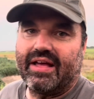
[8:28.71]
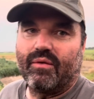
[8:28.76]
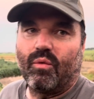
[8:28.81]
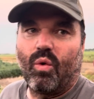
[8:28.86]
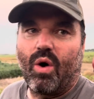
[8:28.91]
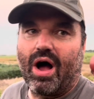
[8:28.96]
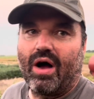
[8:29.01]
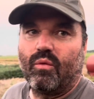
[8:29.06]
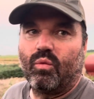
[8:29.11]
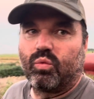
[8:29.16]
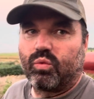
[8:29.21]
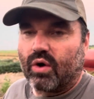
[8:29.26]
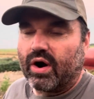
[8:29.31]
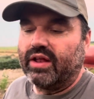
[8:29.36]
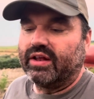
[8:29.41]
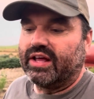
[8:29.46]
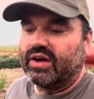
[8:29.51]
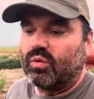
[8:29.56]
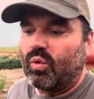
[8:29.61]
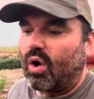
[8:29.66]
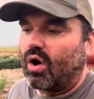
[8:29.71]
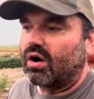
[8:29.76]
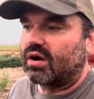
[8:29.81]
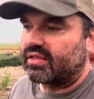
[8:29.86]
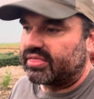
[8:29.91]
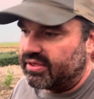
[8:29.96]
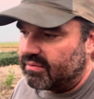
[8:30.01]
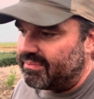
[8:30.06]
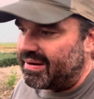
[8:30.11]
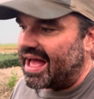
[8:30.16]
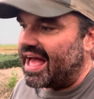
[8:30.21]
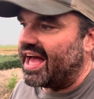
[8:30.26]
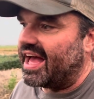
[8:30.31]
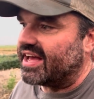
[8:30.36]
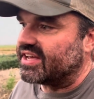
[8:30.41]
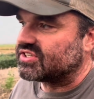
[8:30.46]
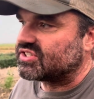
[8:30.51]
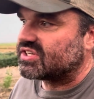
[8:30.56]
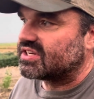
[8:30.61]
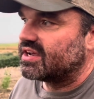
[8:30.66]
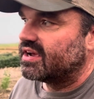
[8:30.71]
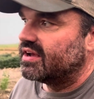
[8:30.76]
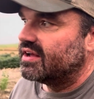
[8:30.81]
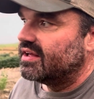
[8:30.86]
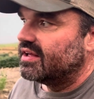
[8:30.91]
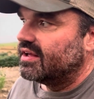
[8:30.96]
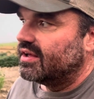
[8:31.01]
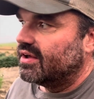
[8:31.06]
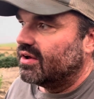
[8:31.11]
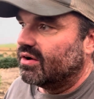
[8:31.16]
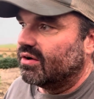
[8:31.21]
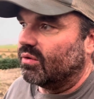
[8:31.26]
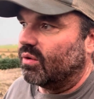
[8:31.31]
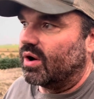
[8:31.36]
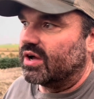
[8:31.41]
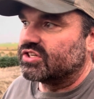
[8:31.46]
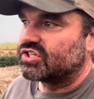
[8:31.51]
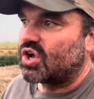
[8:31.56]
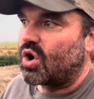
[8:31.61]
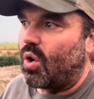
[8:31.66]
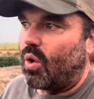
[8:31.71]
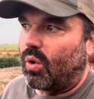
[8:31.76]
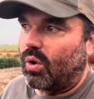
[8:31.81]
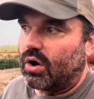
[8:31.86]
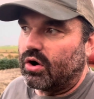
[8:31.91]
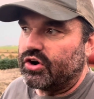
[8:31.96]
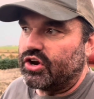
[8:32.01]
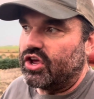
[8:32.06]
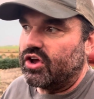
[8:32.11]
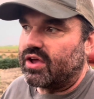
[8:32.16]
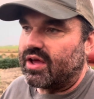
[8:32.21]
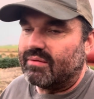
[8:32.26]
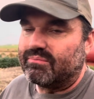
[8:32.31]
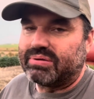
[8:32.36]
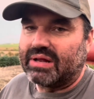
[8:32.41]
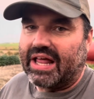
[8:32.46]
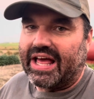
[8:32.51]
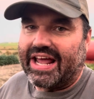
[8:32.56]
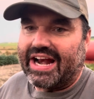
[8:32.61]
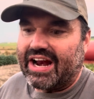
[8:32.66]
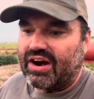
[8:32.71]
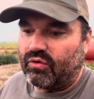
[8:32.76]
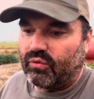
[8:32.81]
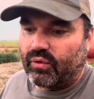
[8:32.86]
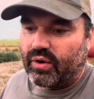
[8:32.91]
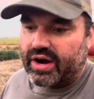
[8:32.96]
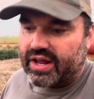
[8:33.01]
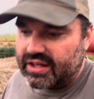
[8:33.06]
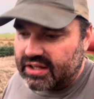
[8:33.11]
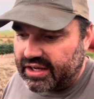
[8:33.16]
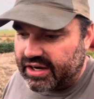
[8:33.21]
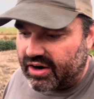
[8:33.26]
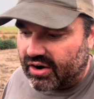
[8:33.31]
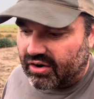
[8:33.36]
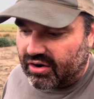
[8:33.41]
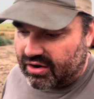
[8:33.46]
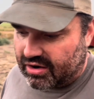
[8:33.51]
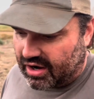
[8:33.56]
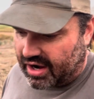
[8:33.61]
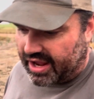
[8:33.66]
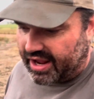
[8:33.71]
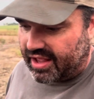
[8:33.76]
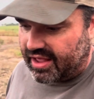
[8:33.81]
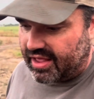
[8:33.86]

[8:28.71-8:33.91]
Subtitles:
What really worked the best was corn. You can plant it really early